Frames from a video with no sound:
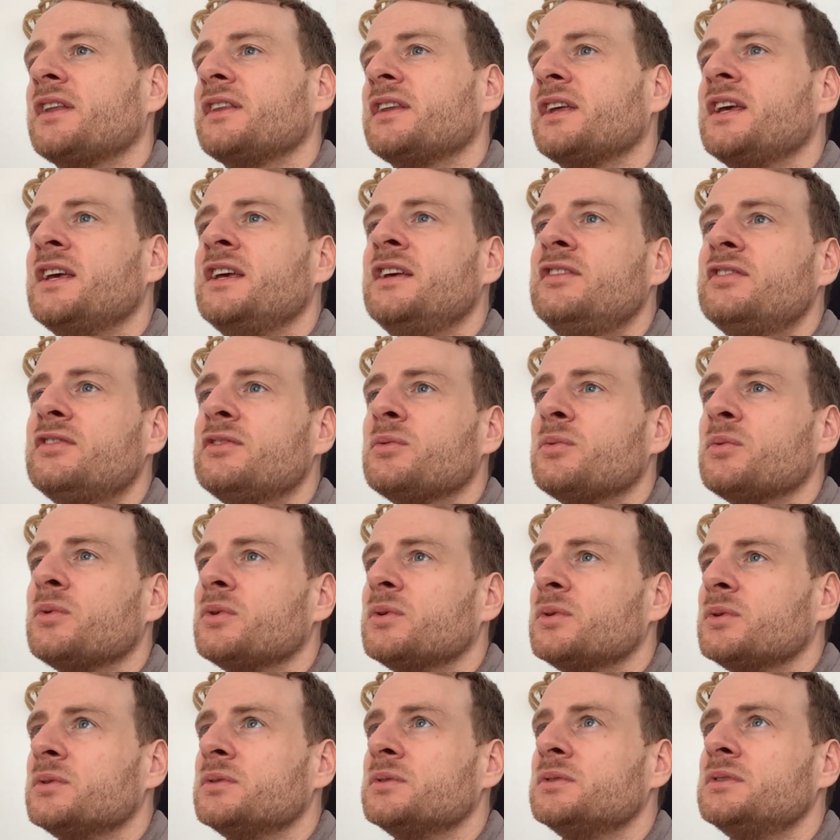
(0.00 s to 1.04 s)
the east
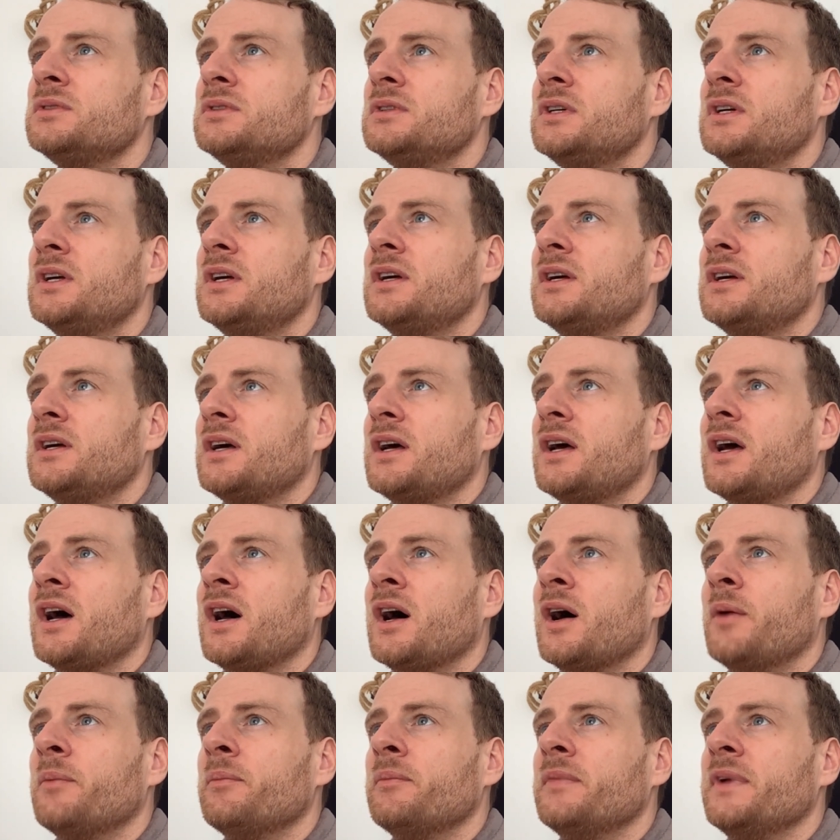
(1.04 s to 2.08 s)
wall
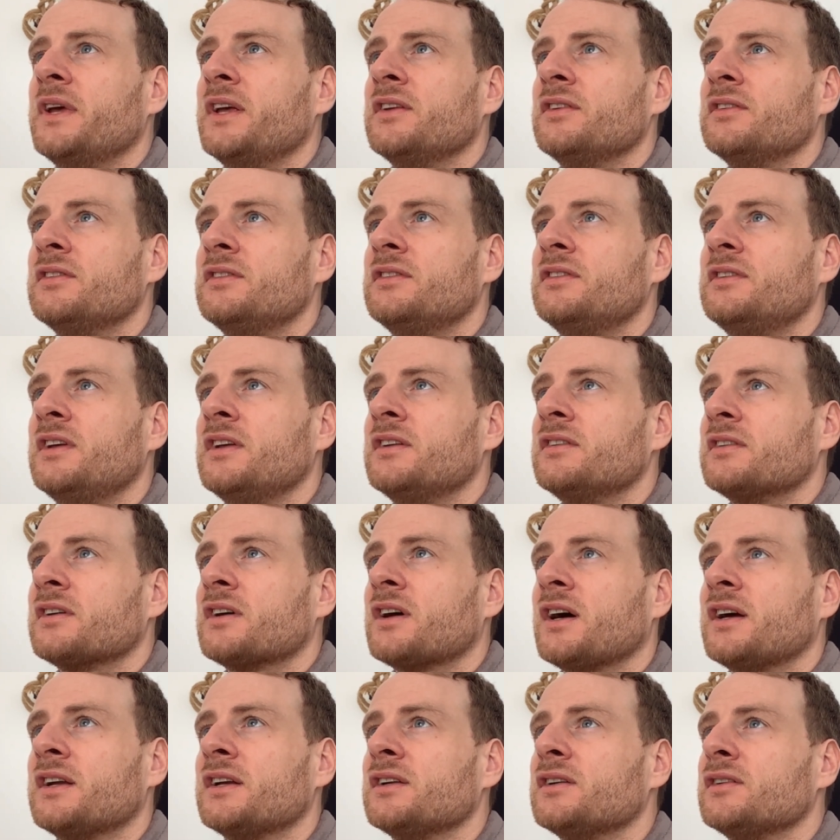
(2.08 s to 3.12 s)
is
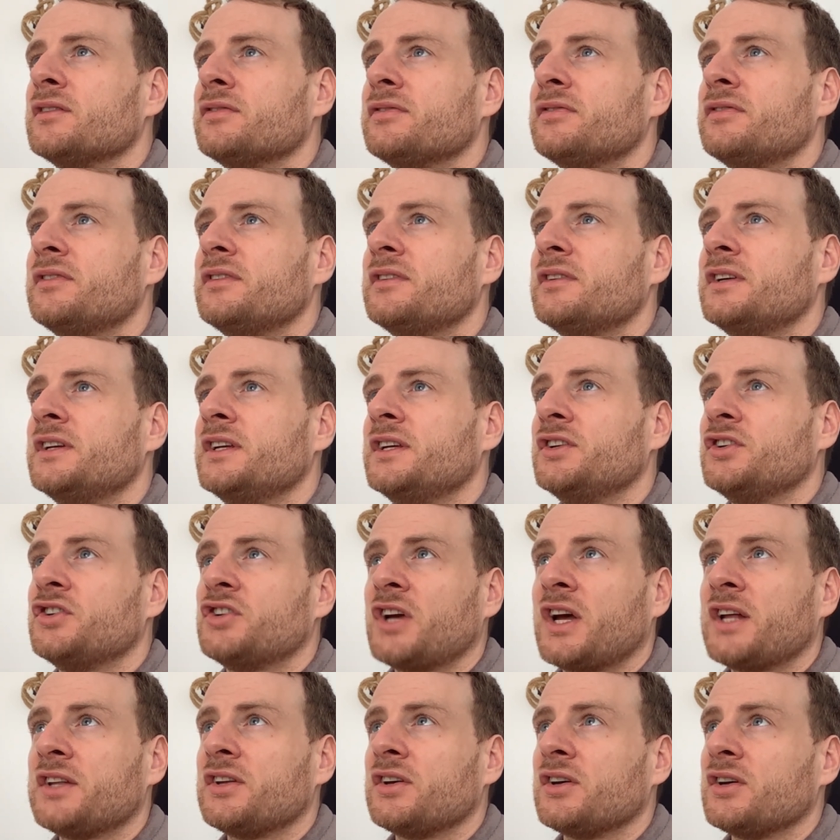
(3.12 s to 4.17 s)
kind of in
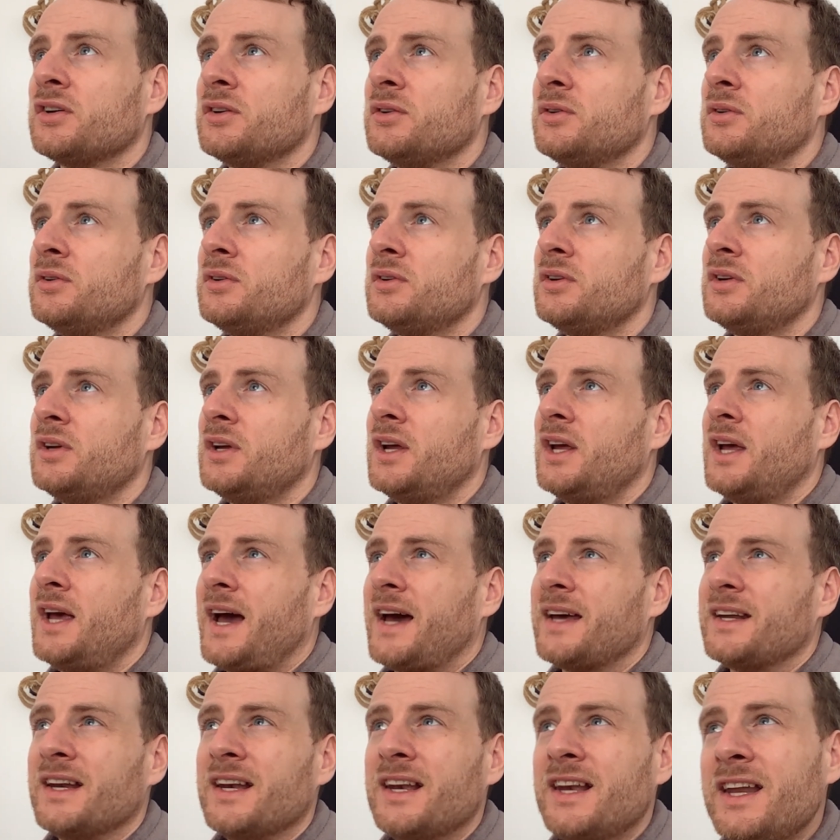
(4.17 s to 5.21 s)
shadow,
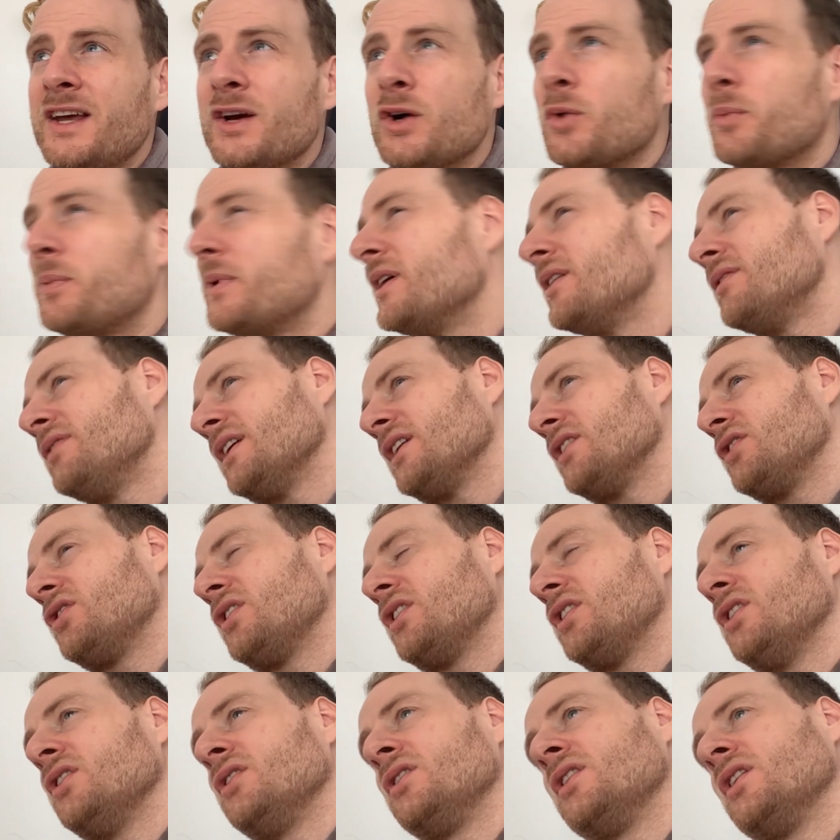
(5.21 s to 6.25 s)
and a little bit of that
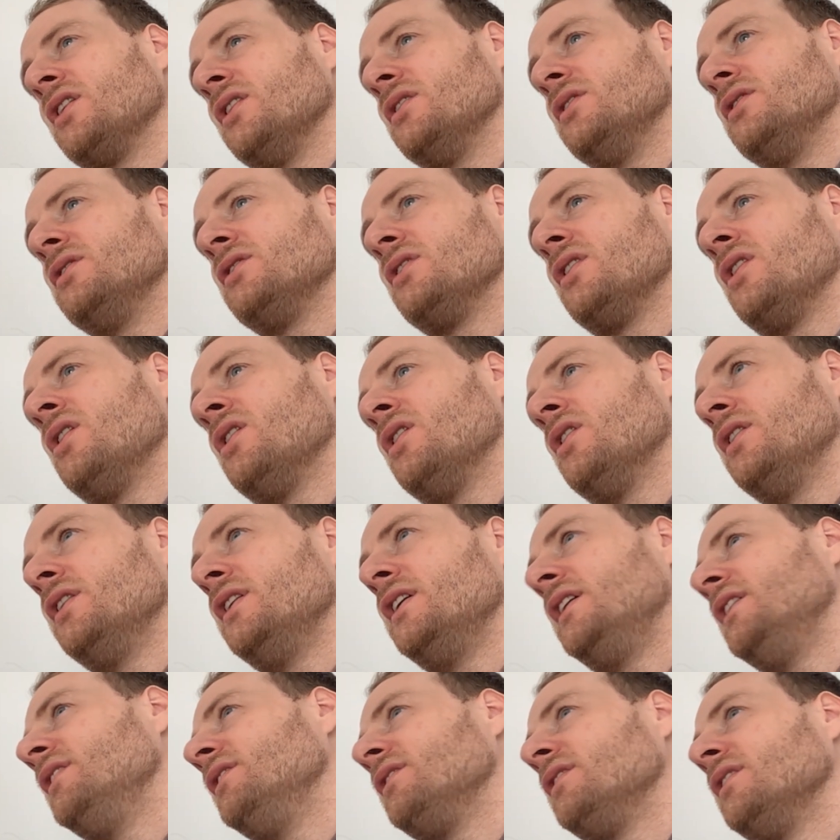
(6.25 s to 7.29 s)
shadow goes on
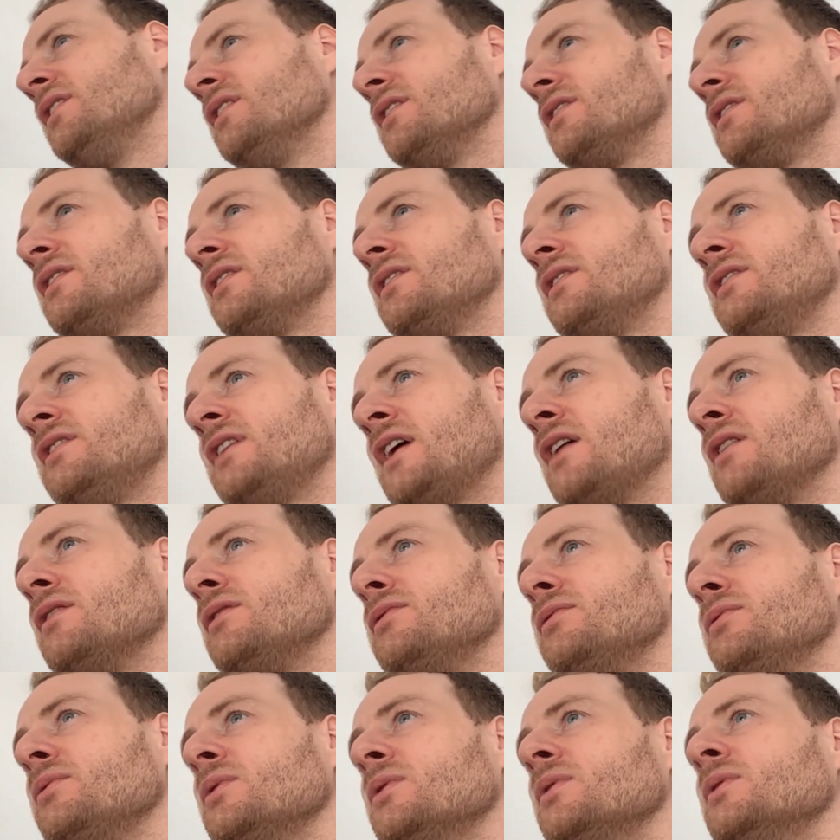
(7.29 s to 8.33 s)
into the
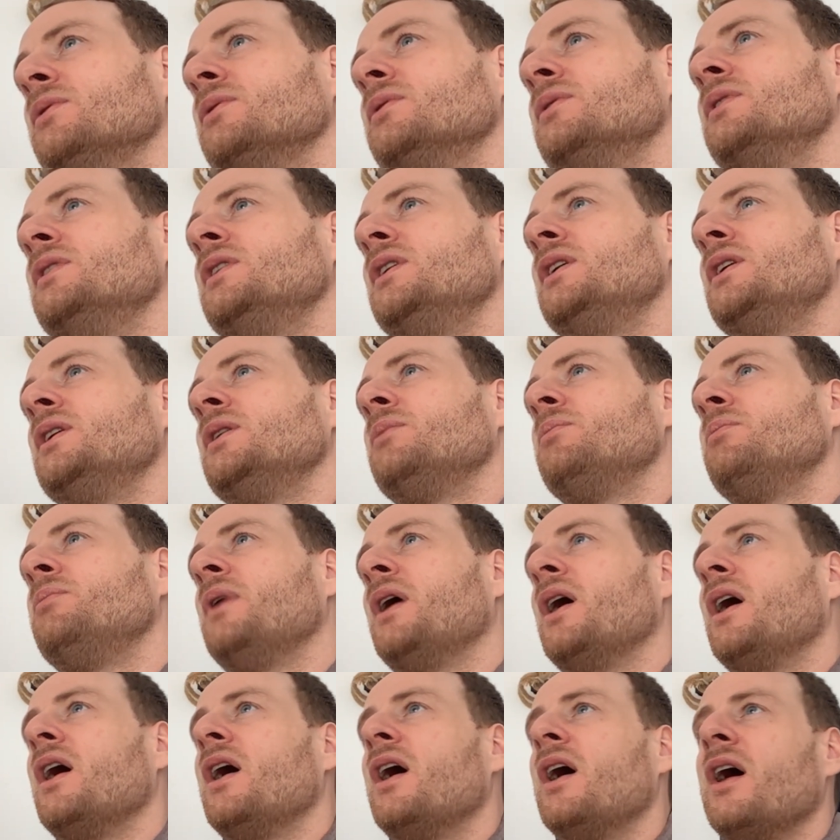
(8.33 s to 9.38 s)
south wall,
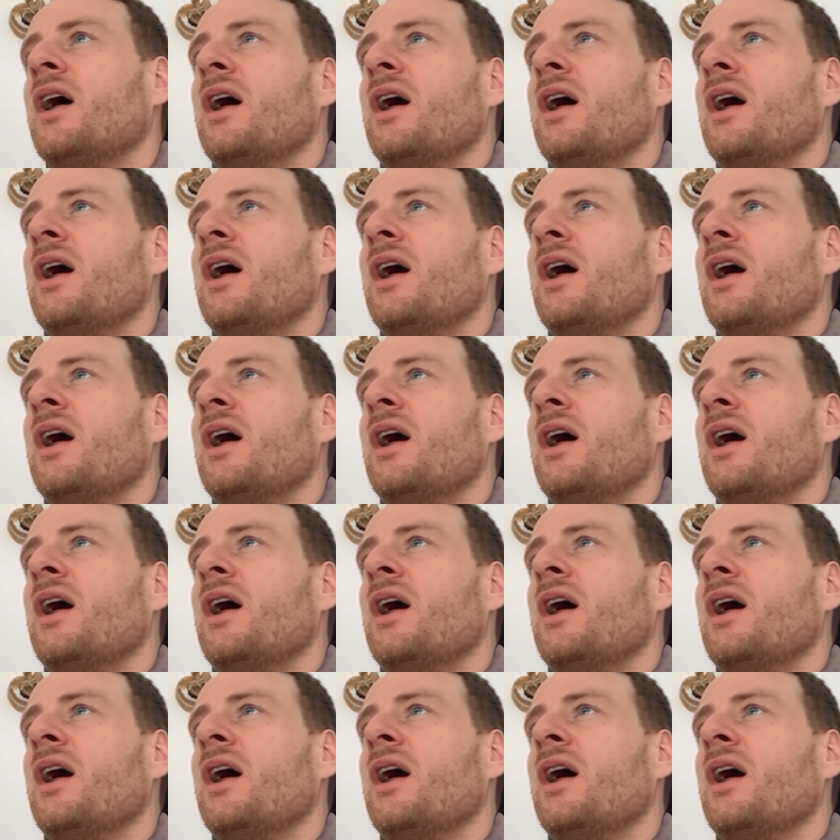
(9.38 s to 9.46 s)
but